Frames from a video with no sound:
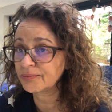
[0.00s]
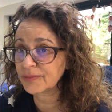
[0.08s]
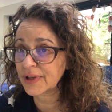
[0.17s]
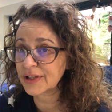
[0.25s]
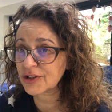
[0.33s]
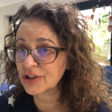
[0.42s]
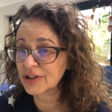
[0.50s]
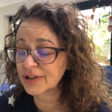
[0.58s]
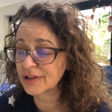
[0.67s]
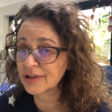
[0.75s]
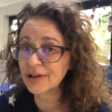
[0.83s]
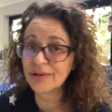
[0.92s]
That's
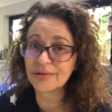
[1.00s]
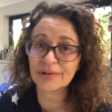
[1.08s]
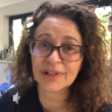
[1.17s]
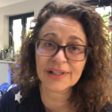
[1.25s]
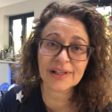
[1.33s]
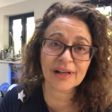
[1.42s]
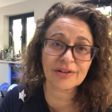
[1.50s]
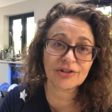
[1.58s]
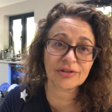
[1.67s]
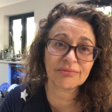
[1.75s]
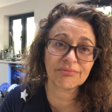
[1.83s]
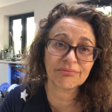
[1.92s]
just so, isn't that just.